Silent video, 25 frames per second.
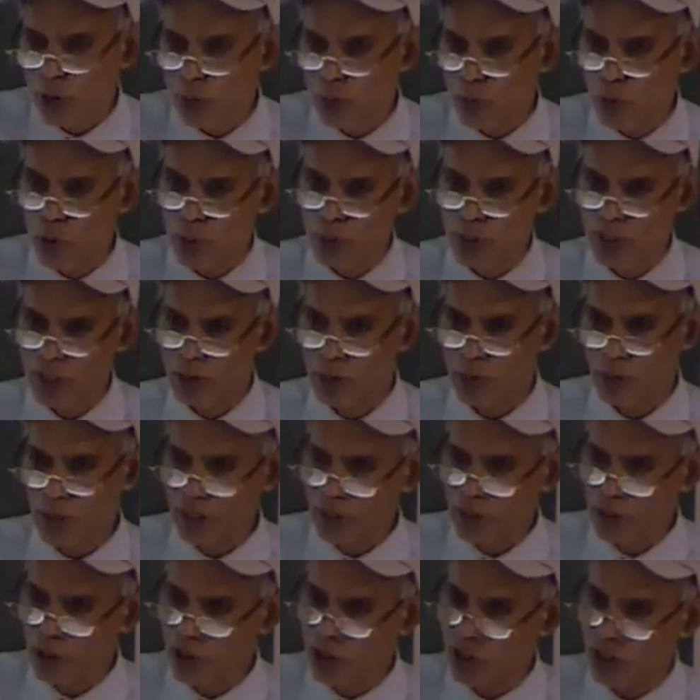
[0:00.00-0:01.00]
moments,
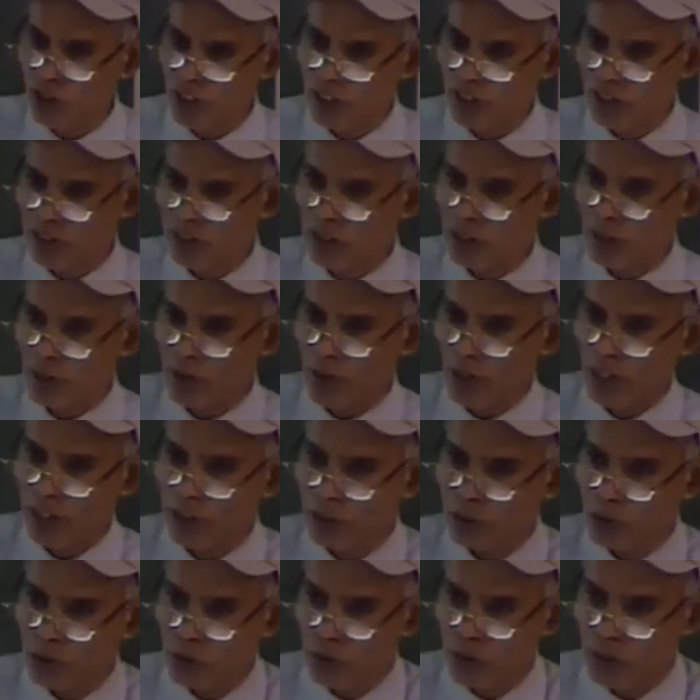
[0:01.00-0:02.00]
because your stresses are
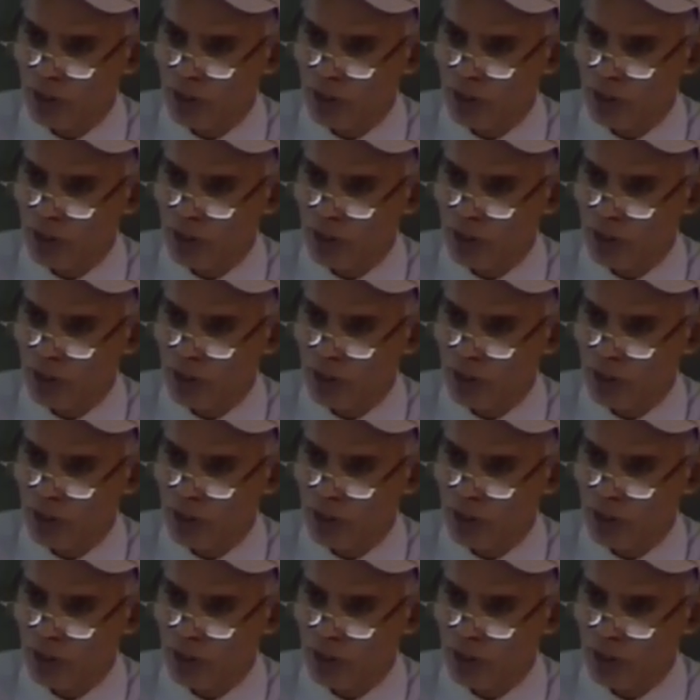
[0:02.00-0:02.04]
varying through the